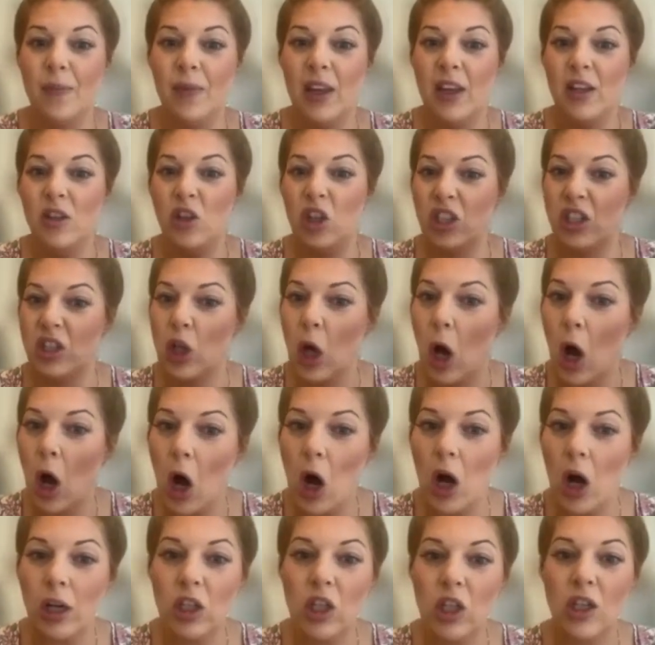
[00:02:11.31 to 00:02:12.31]
Just
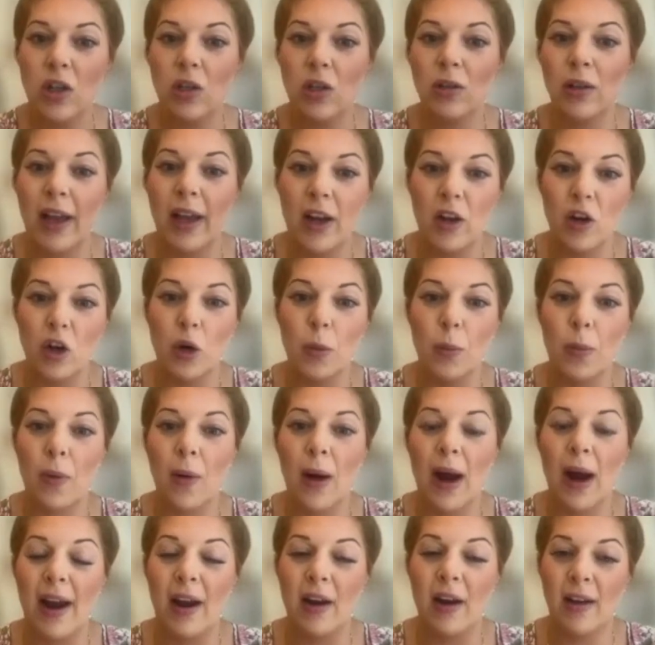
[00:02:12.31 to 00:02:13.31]
talk to your lender
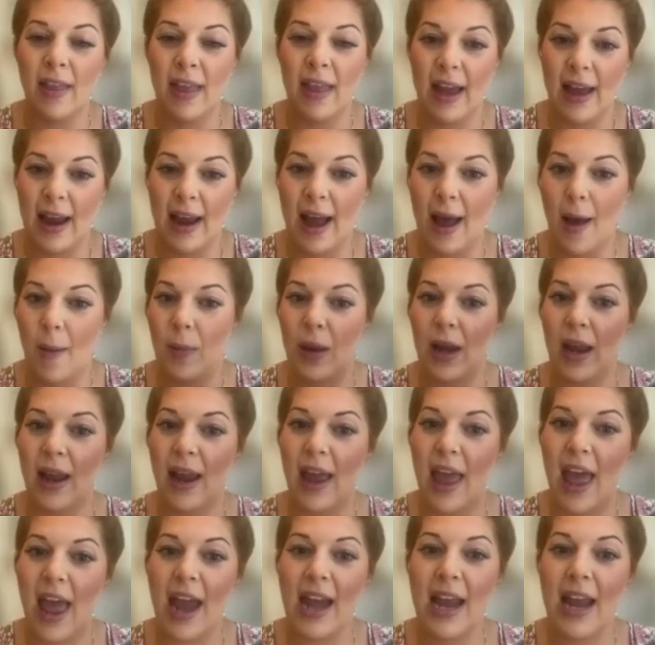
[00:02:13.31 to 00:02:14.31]
prior to that happening.
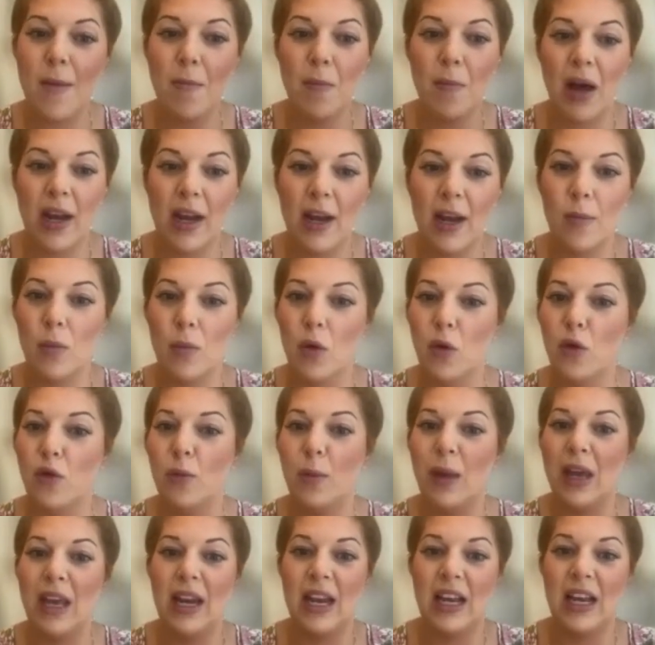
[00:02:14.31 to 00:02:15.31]
Any money
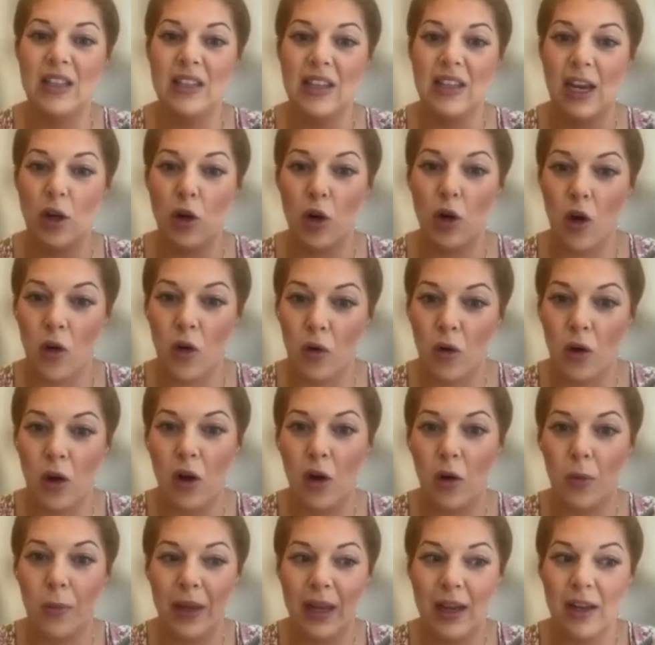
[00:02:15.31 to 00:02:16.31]
movement is a no-go
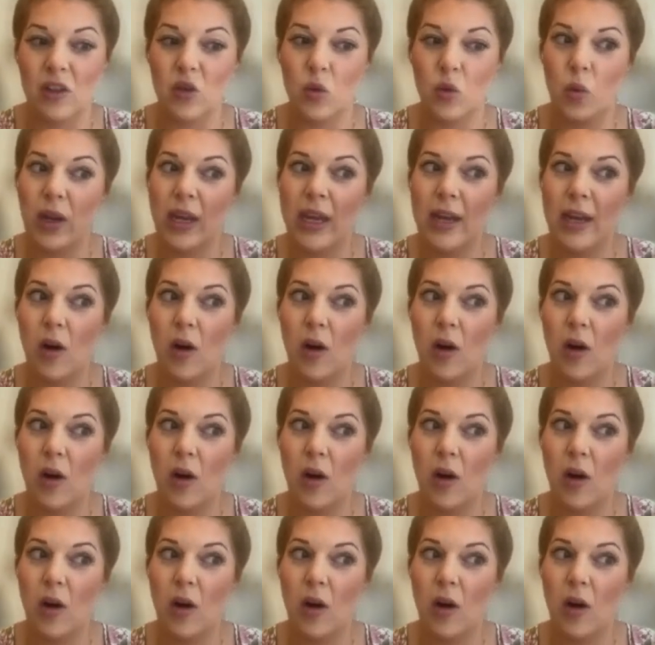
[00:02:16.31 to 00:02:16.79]
because we